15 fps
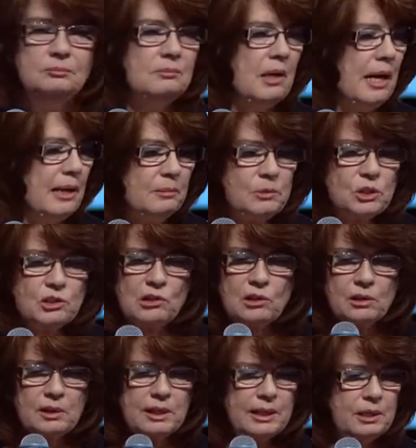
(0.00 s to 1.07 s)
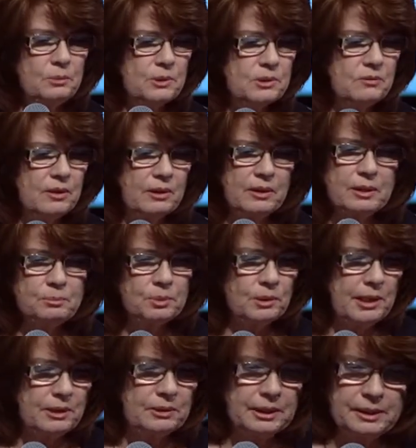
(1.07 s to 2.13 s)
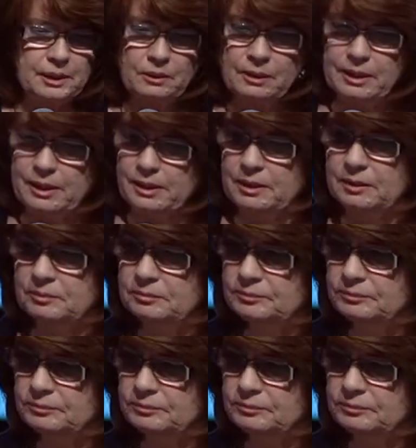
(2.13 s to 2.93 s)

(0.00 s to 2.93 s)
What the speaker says: I'm sure he was very proud and arrogant,